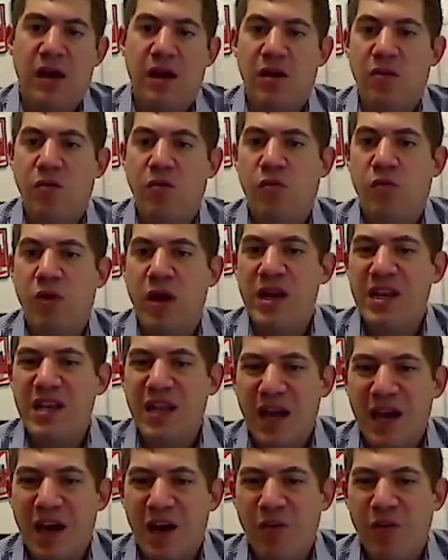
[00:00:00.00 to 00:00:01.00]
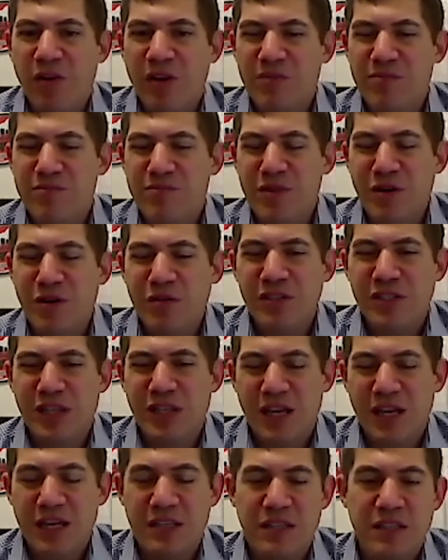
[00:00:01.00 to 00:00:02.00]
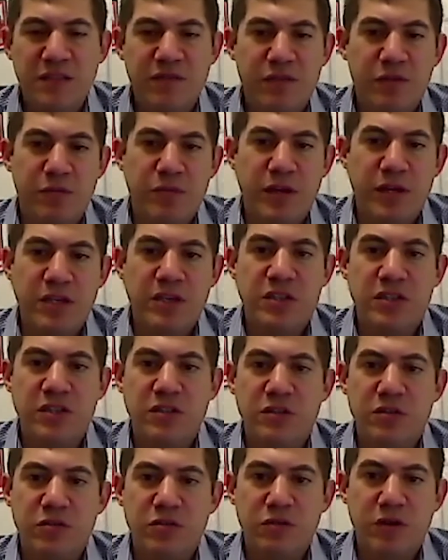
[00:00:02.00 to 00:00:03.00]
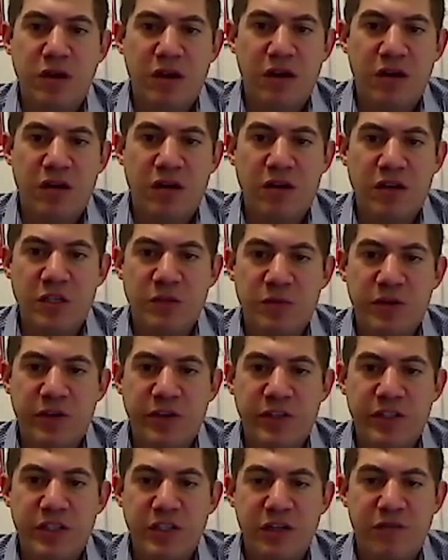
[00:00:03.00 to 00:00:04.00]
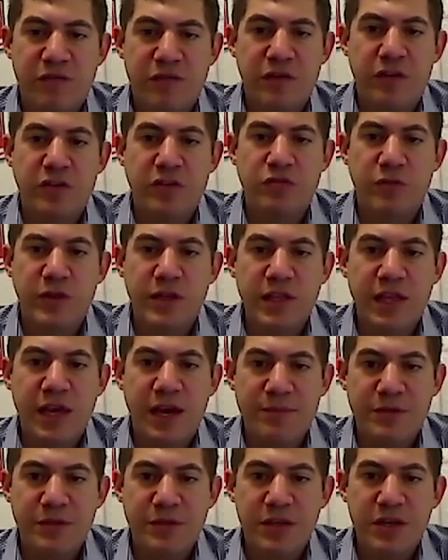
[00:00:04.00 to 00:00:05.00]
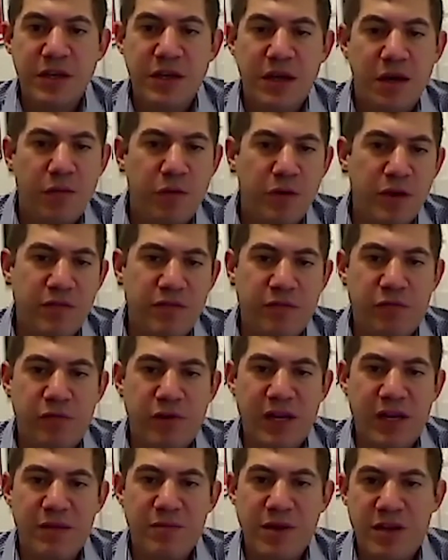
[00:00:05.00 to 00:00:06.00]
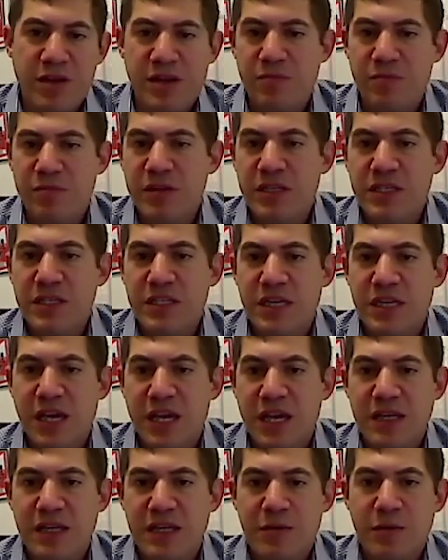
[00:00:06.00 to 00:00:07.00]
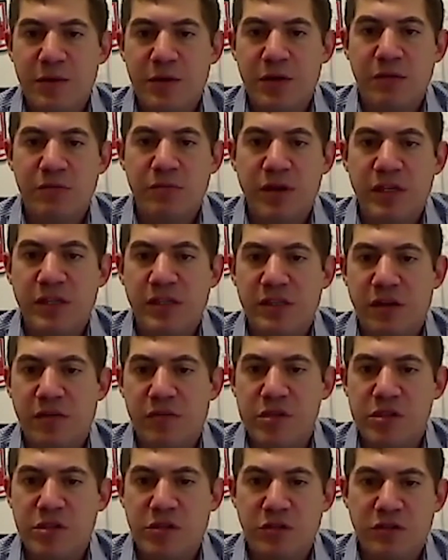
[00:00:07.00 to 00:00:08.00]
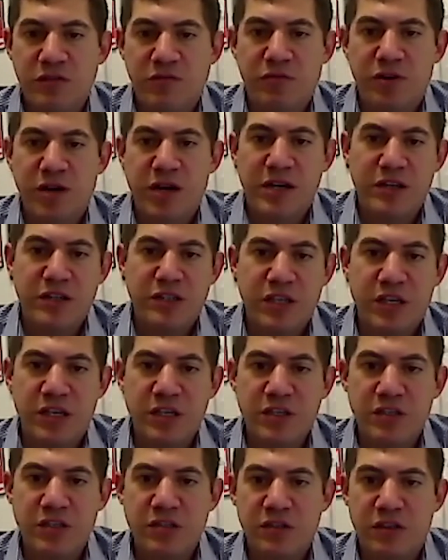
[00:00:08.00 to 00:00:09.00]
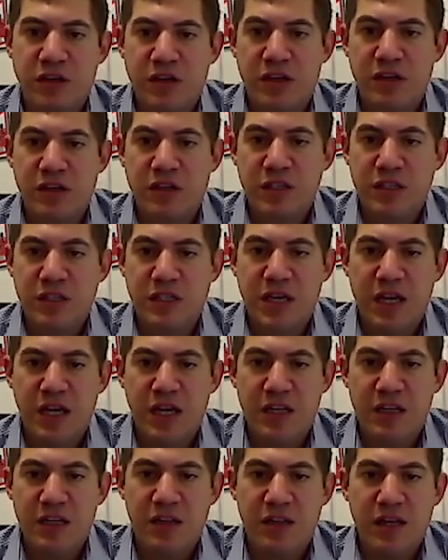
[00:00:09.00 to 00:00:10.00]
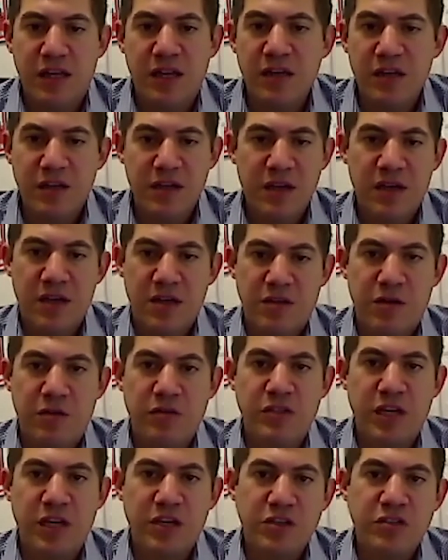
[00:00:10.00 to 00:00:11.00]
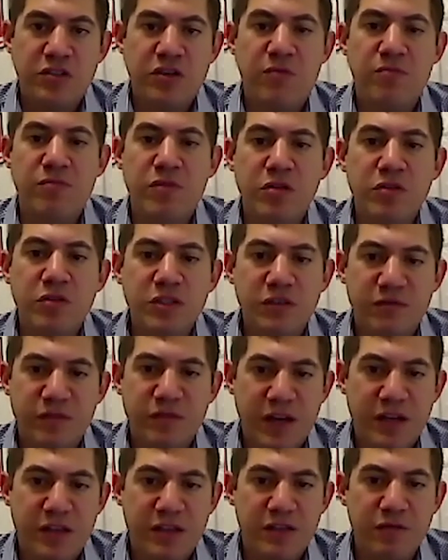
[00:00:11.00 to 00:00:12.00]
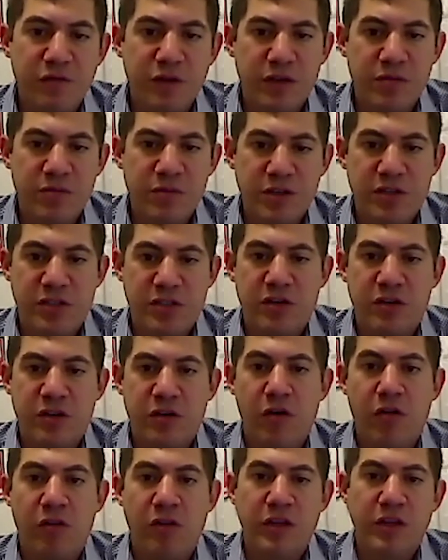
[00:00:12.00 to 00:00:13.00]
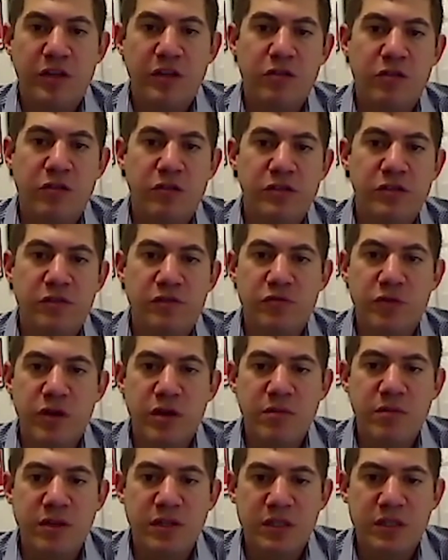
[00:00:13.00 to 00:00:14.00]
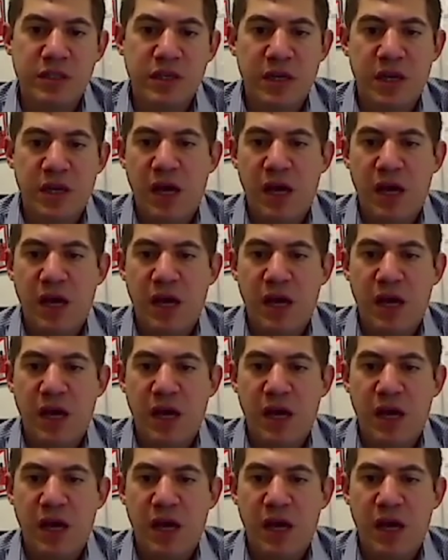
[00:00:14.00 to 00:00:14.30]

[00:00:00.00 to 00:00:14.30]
Uh, right now, in most cases for patients who are experiencing a first relapse, we have recommended a BTK inhibitor based on results of prior studies uh, indicating that those agents are most effective when administered early in the course of treatment.